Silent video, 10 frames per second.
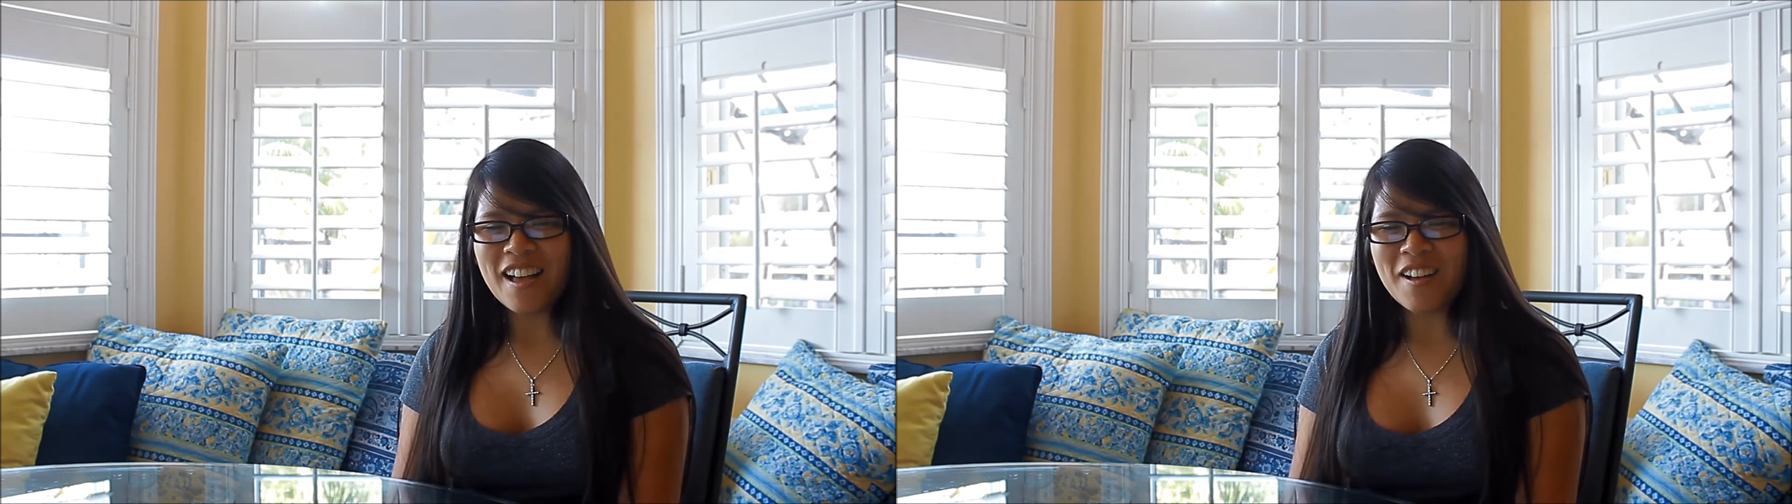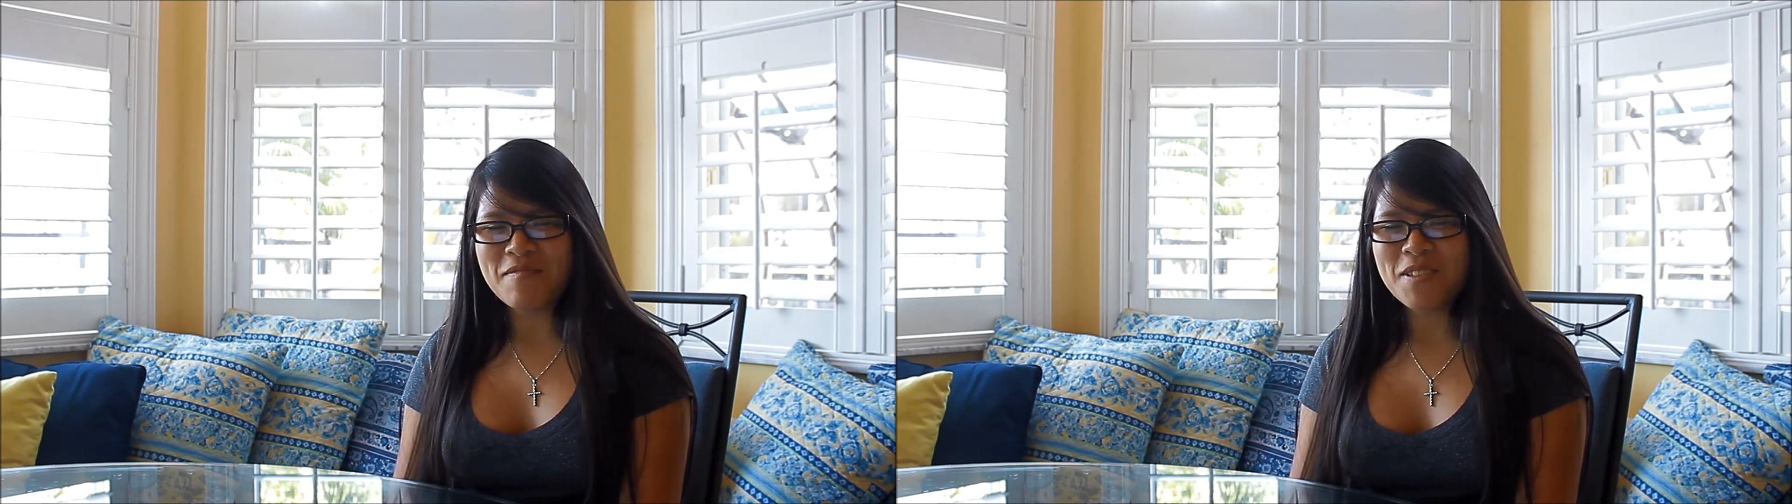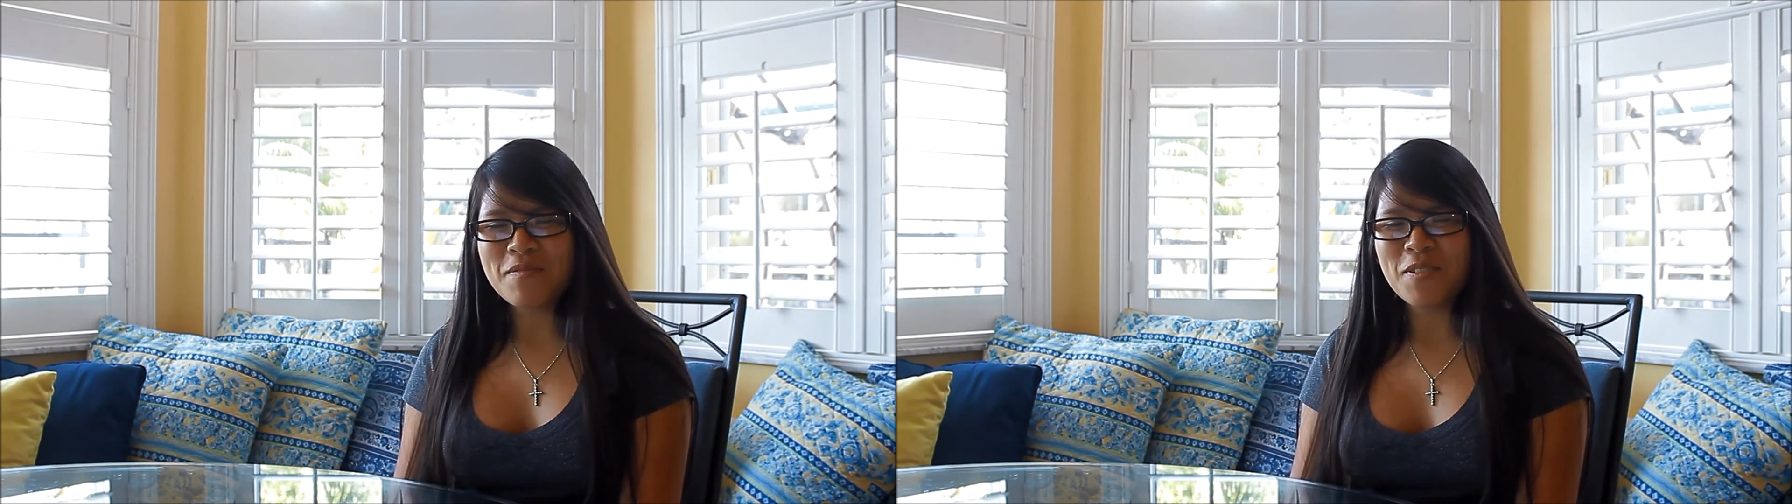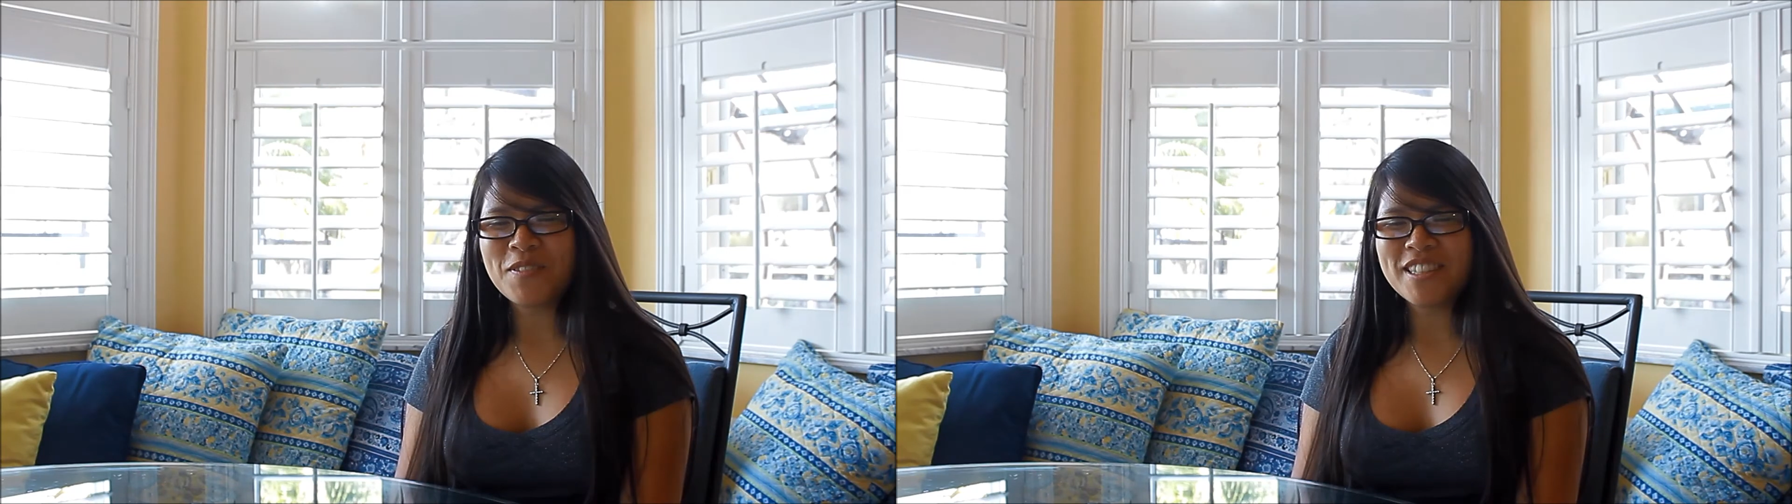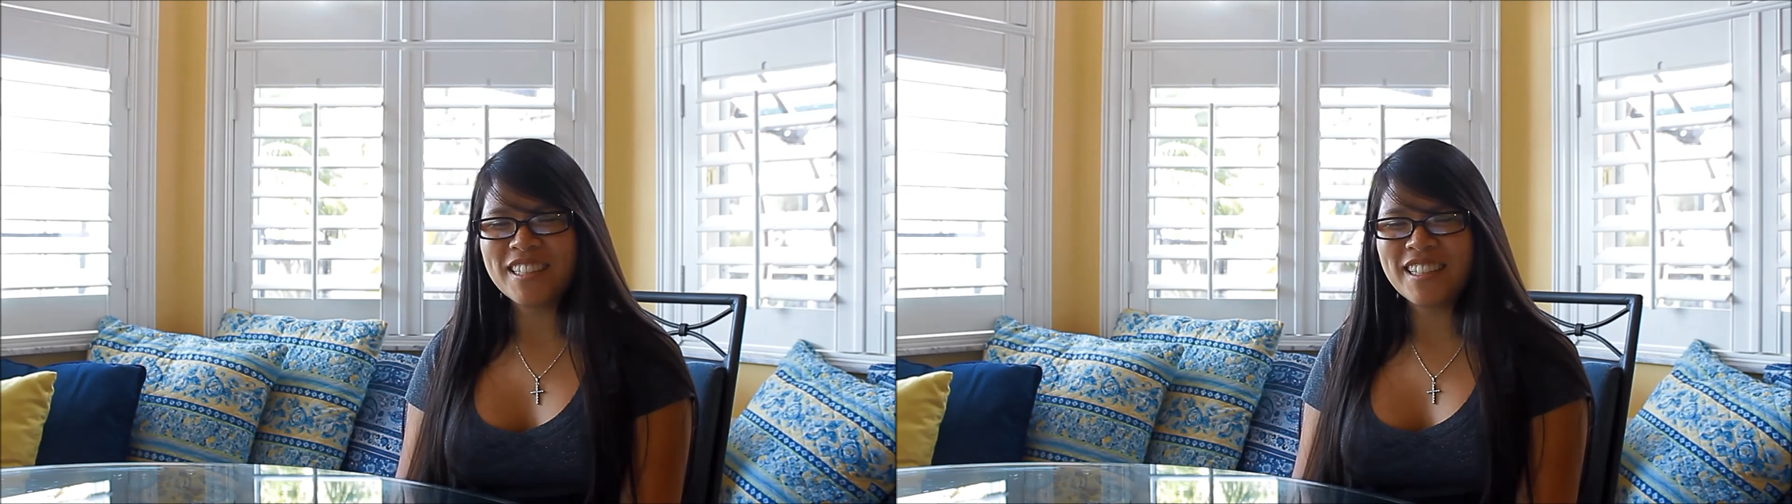of people
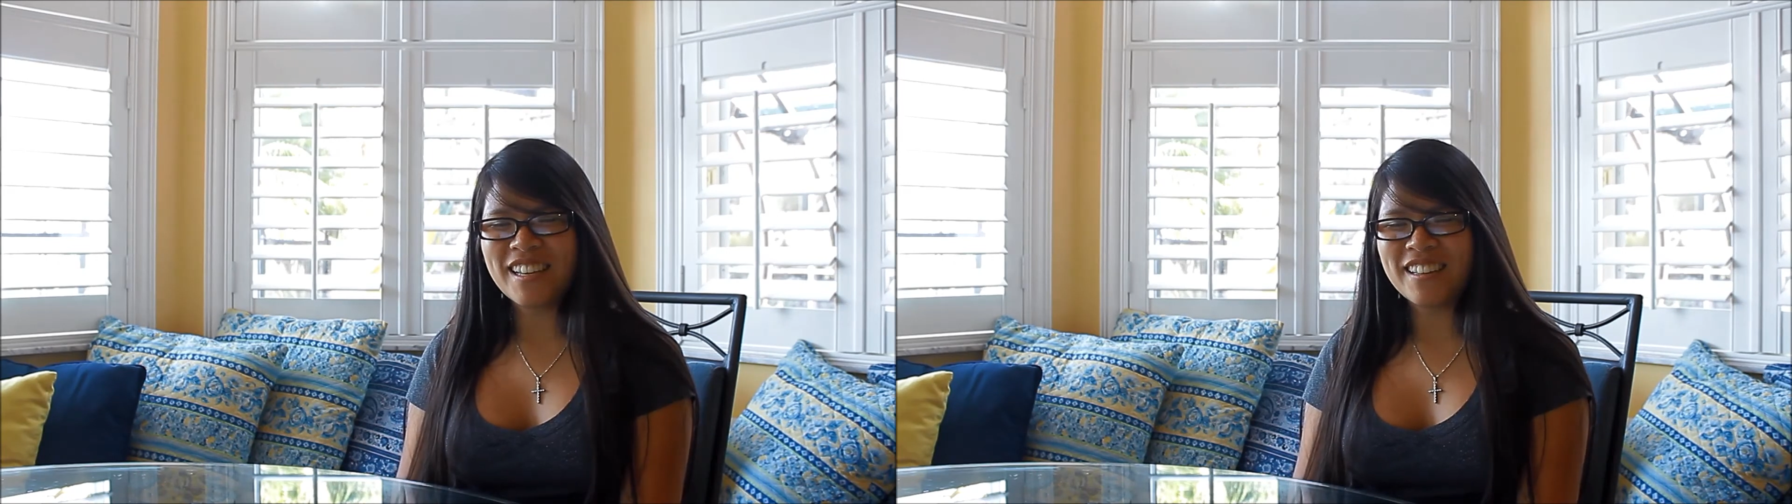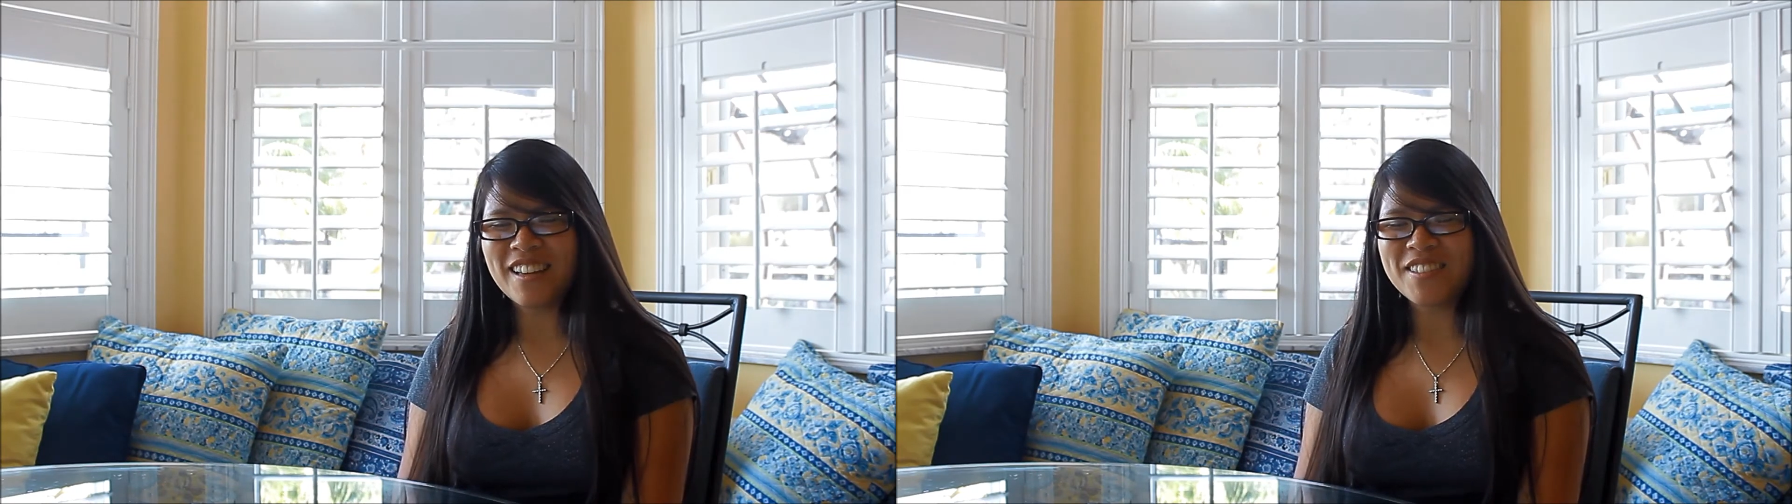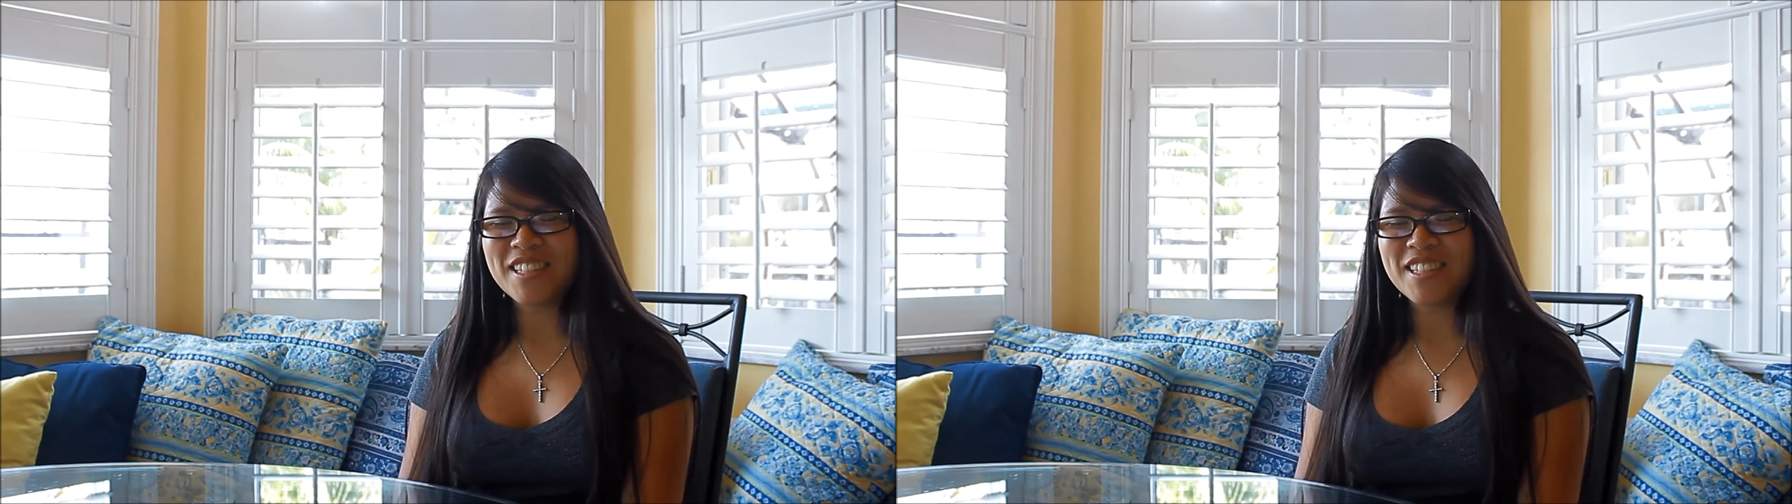physically ill have